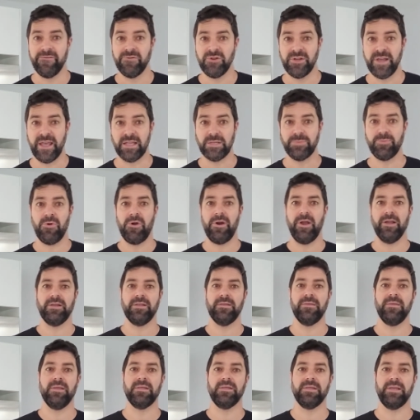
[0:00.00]
Jack's product
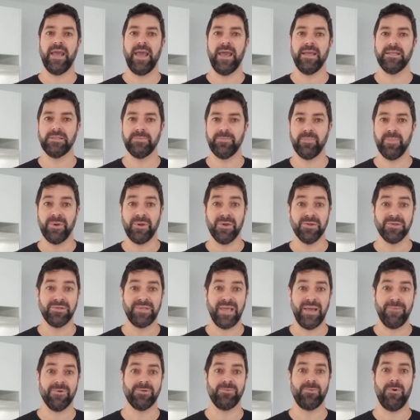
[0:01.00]
in this case because
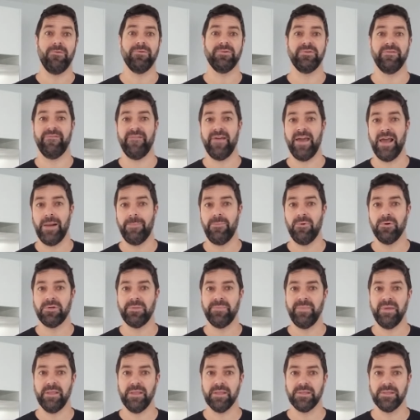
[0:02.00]
that was what was available to
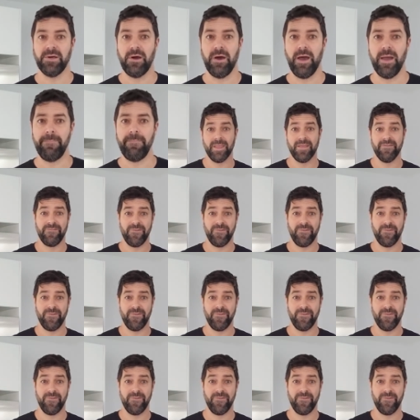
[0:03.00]
me at the time.